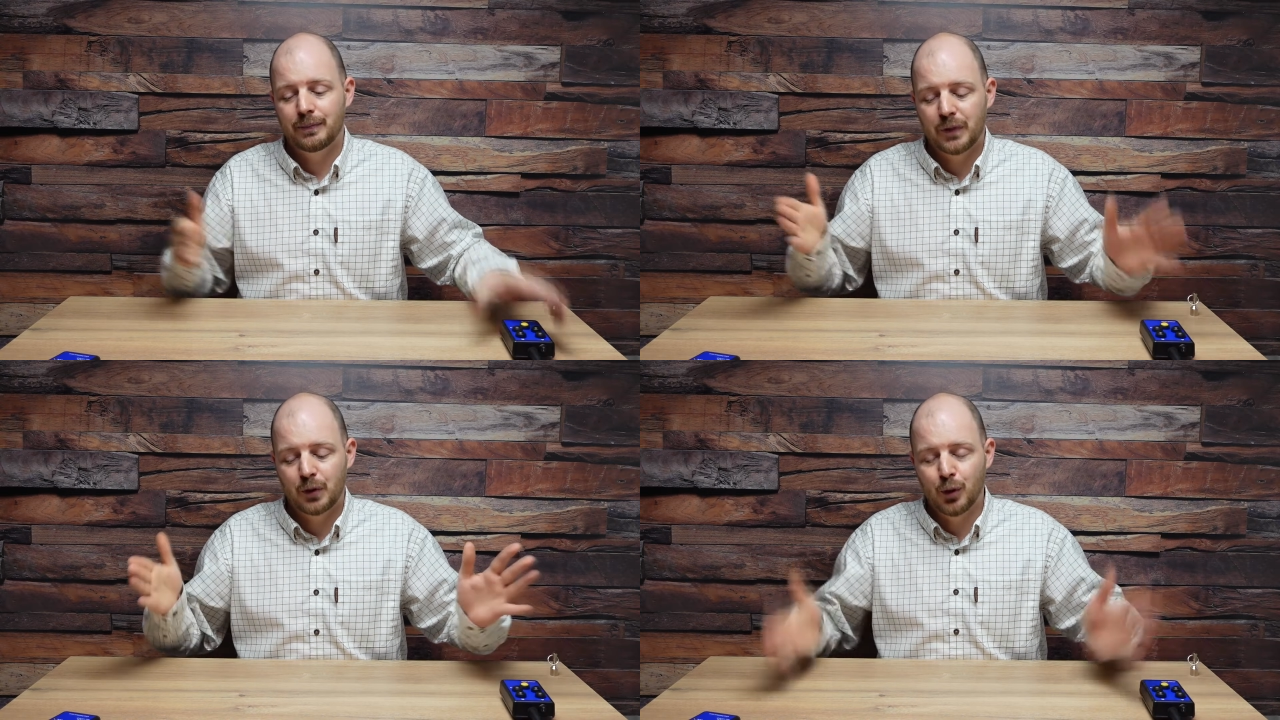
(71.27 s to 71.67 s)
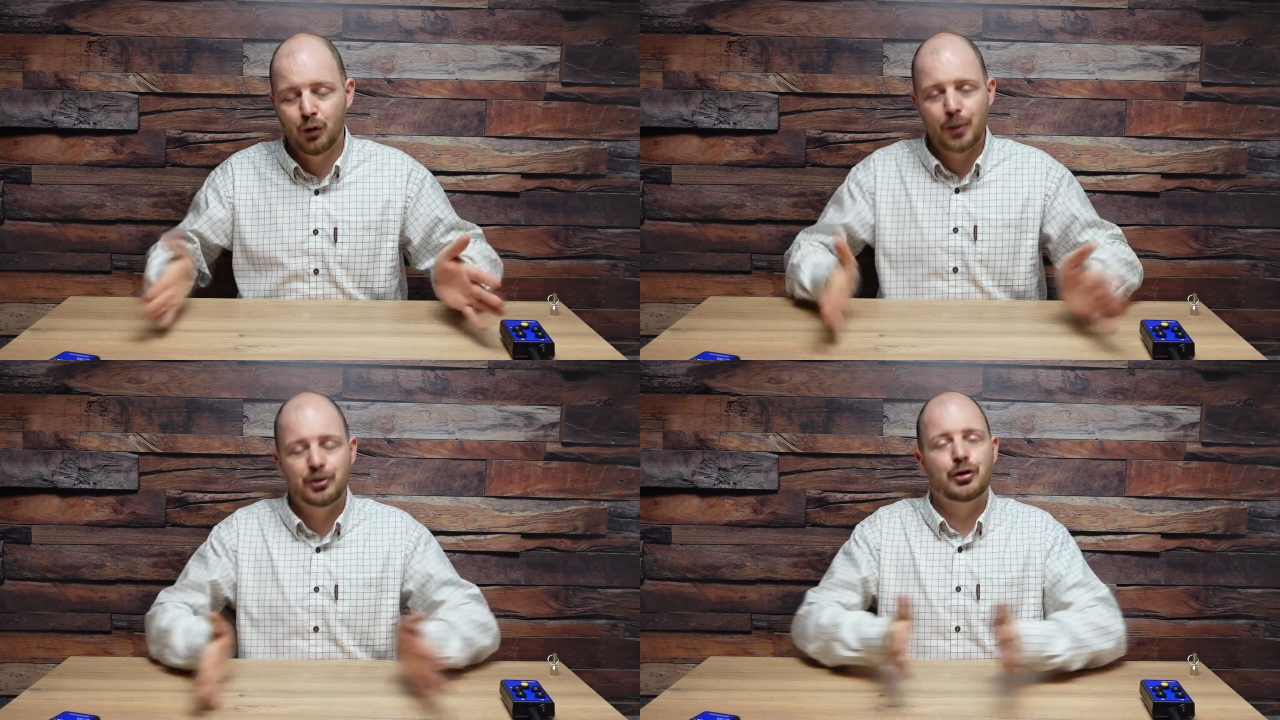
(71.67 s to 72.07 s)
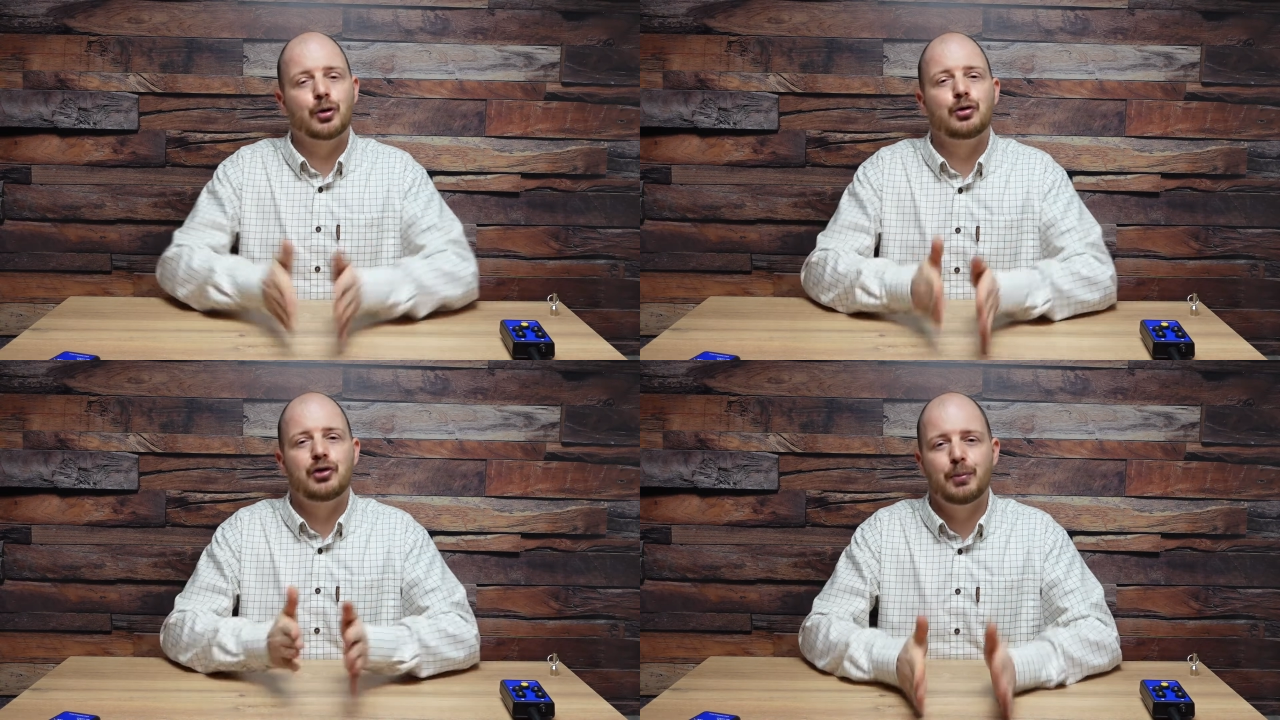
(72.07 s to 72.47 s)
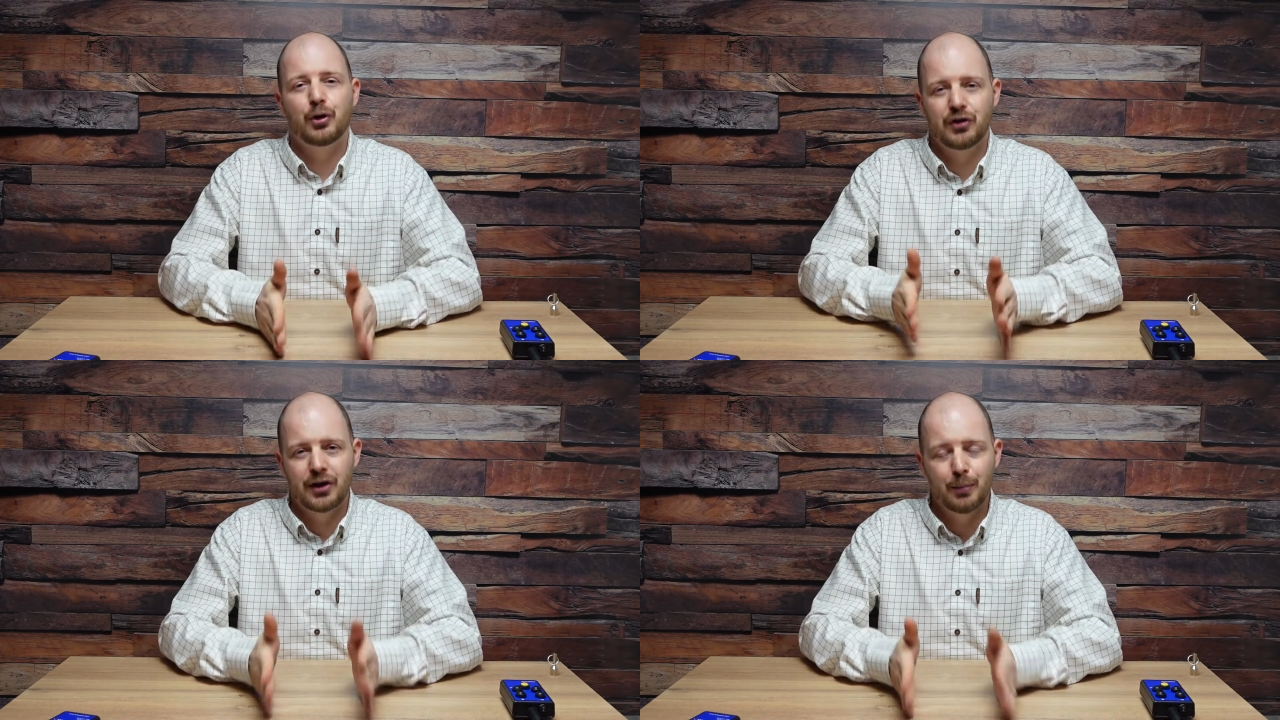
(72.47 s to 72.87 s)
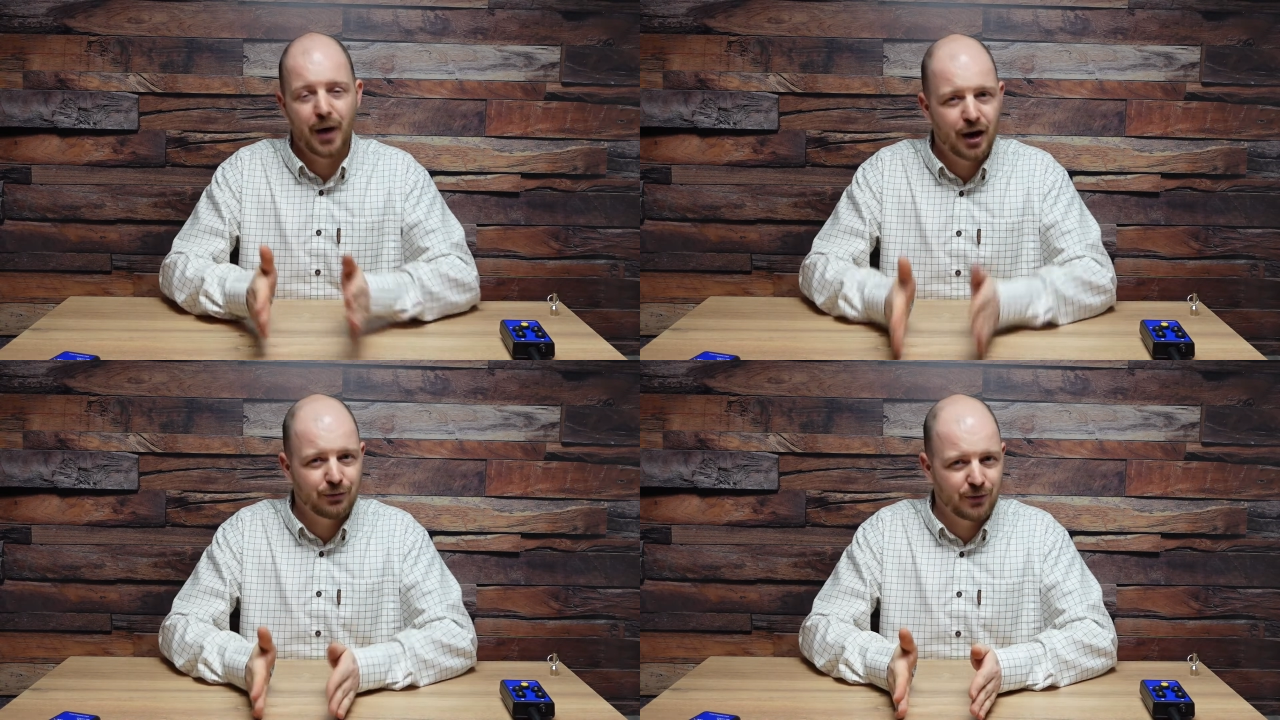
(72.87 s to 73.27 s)
the more obstacles you put in the
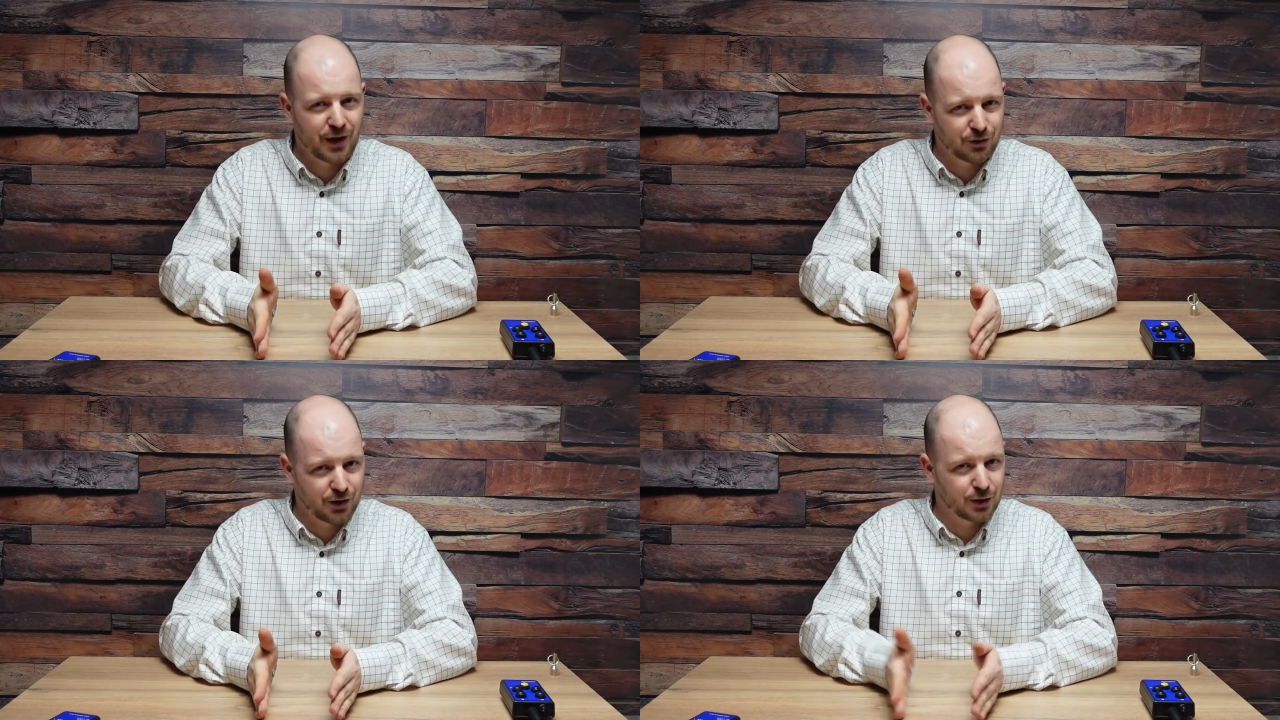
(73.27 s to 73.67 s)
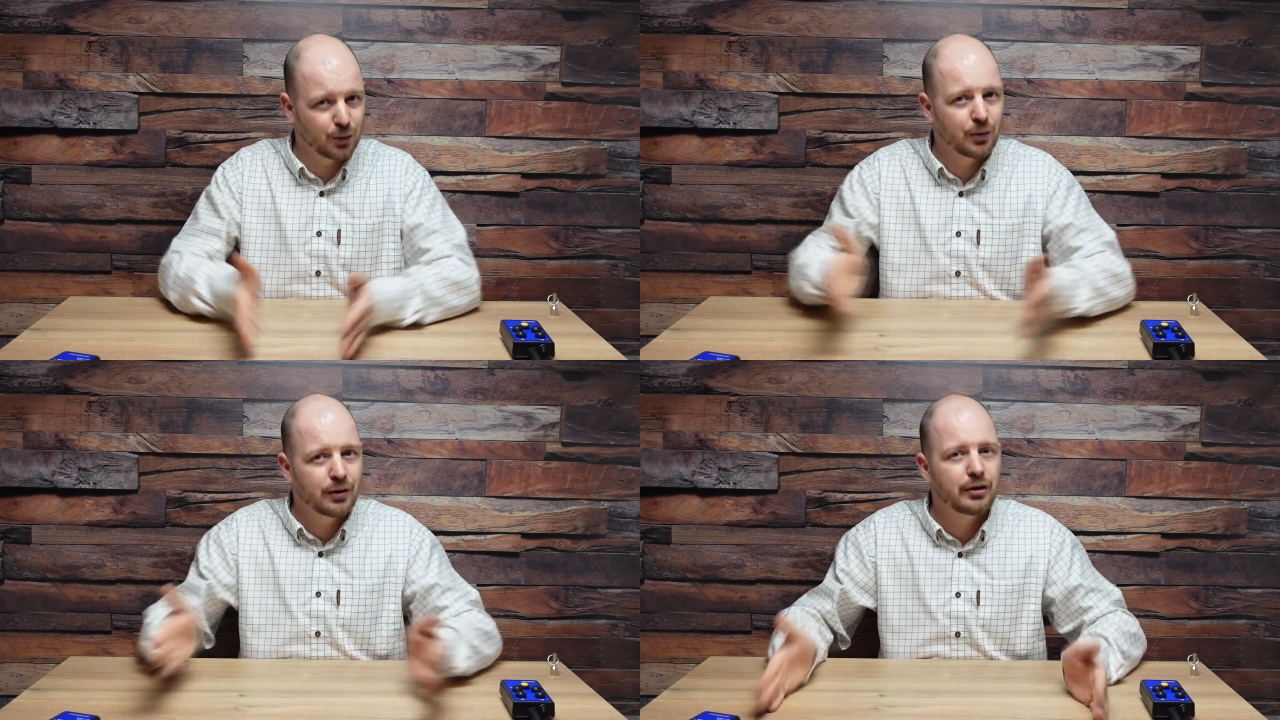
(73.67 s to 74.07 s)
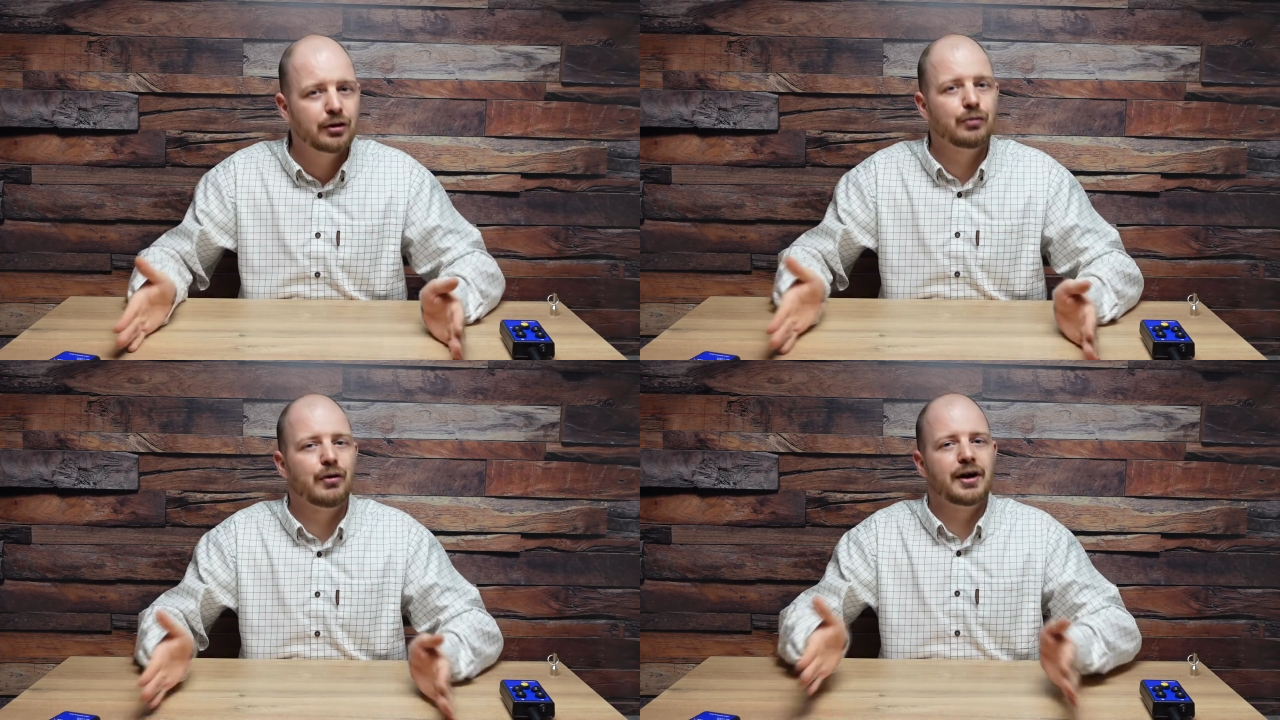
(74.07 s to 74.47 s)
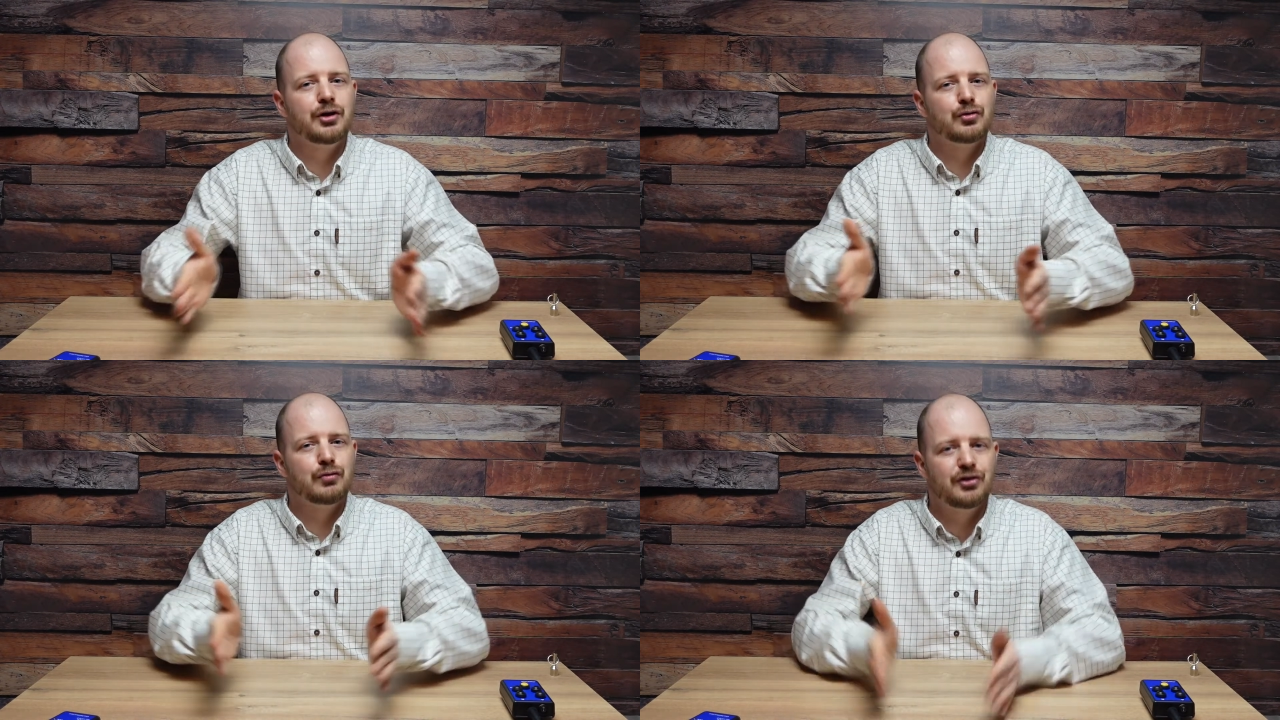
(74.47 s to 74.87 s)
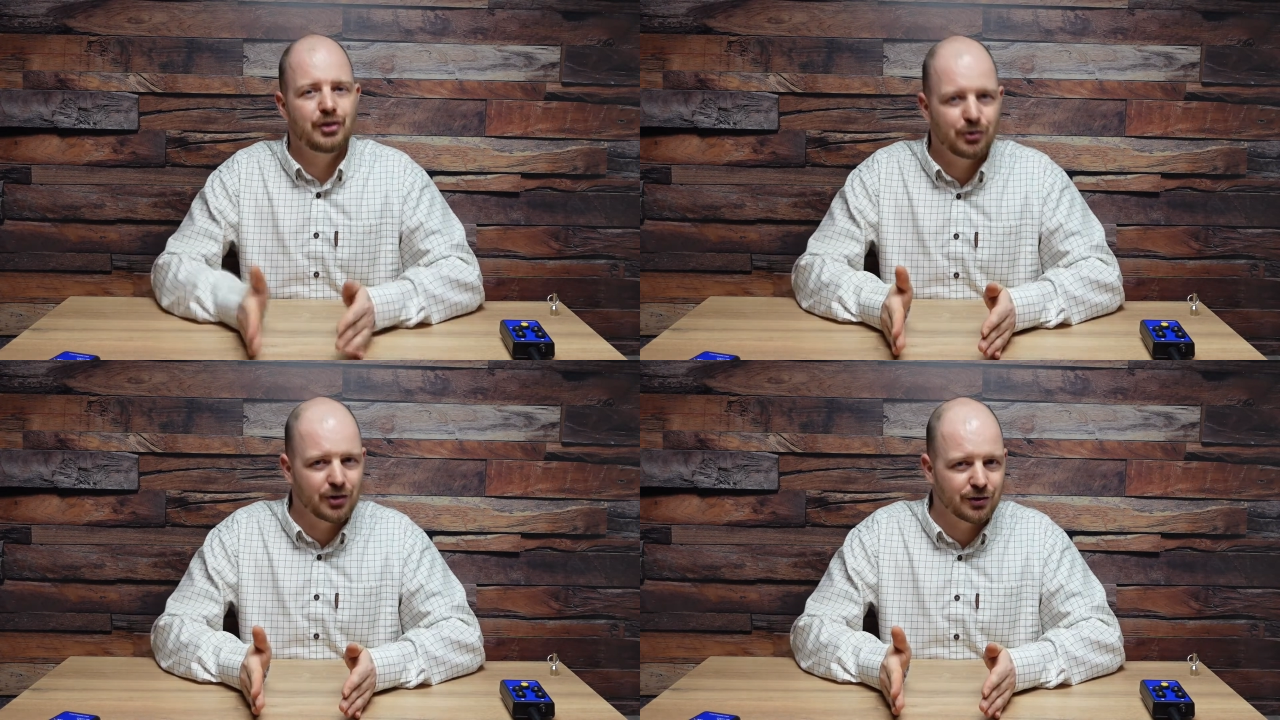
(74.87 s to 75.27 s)
path of that signal, the range
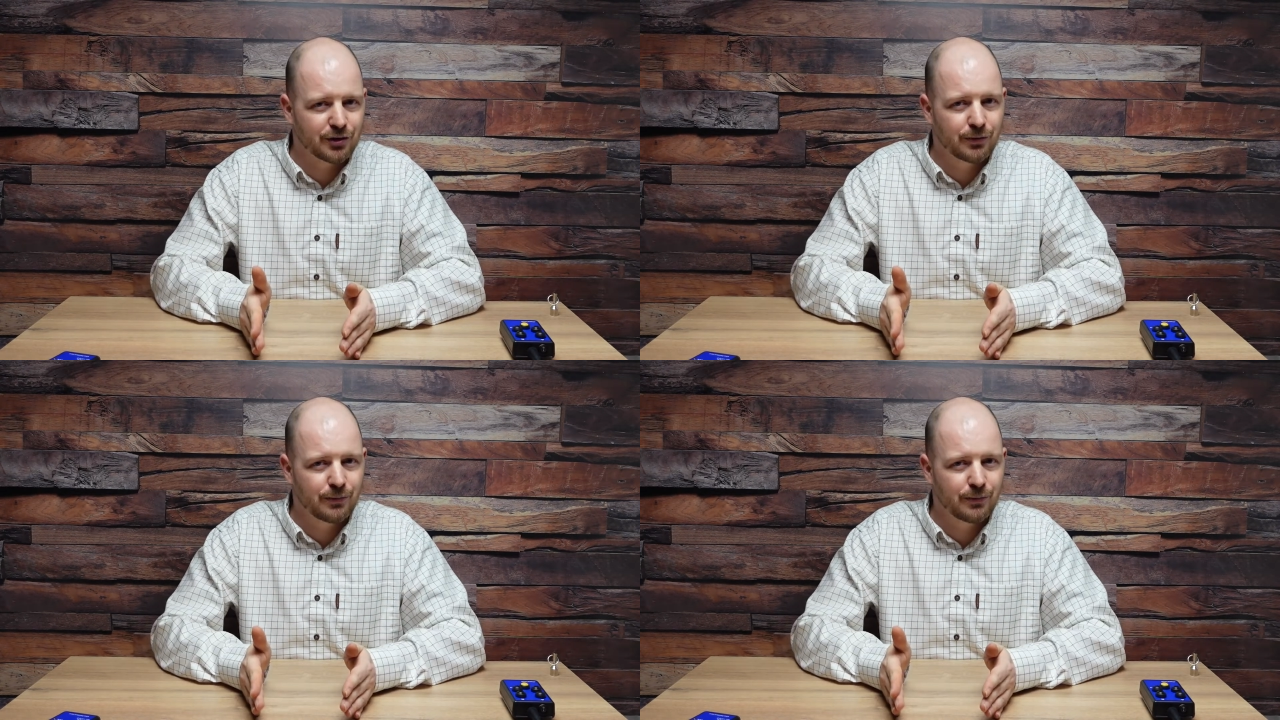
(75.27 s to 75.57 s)
reduces.